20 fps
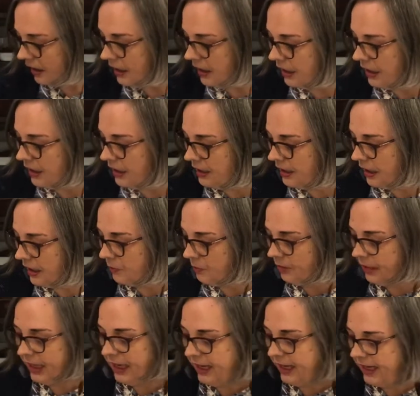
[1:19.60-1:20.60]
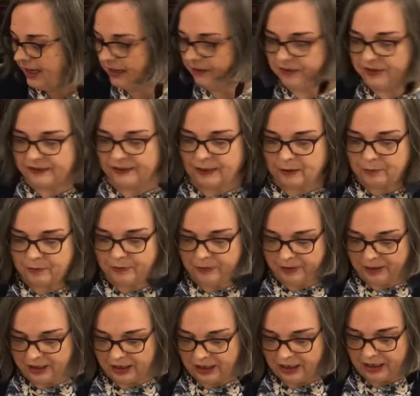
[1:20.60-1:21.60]
And then we have
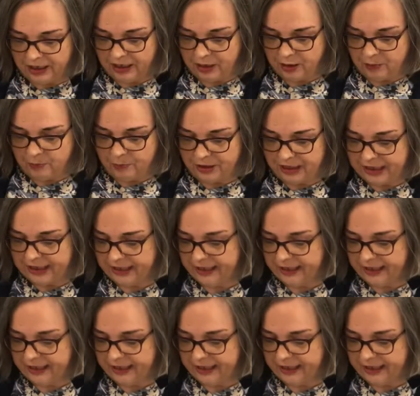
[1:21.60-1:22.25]
somebody